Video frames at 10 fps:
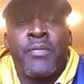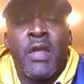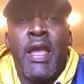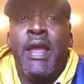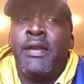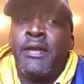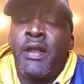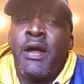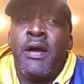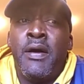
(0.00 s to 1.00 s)
and
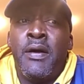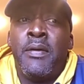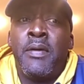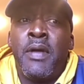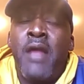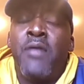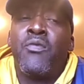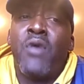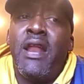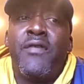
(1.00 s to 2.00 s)

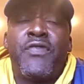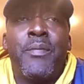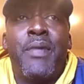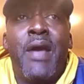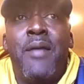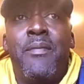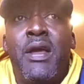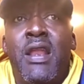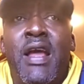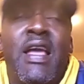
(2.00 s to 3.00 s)
right off the bat,
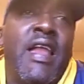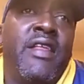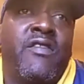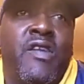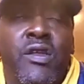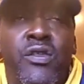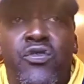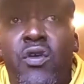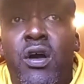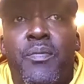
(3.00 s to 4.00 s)
man, I got into the
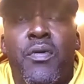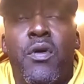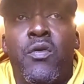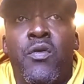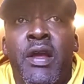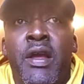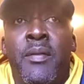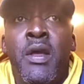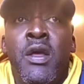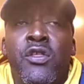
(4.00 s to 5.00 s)
drug program.
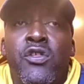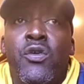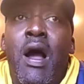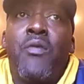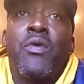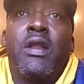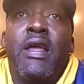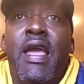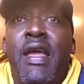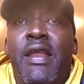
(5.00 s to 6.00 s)
So I really
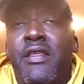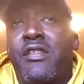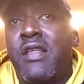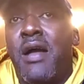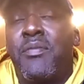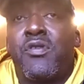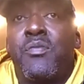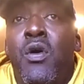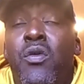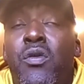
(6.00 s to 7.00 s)
had to stop
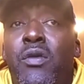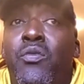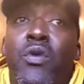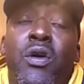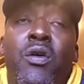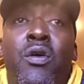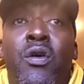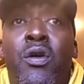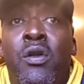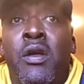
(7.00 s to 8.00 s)
smoking real early.